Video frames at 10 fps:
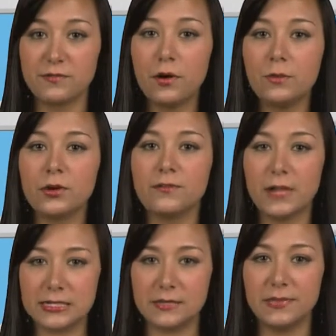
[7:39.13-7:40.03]
far more
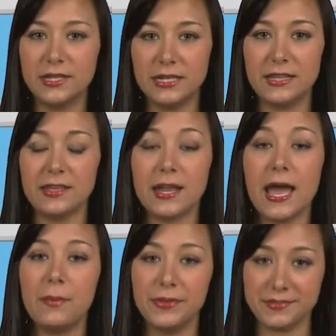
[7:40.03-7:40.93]
flexibility than
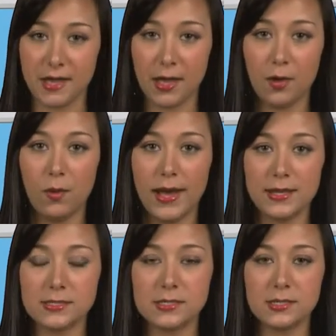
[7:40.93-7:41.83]
Apple's
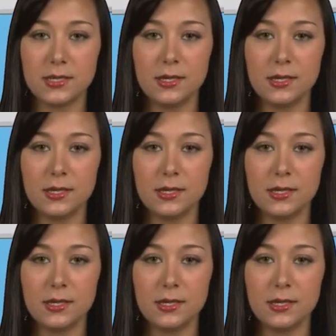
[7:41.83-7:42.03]
iOS.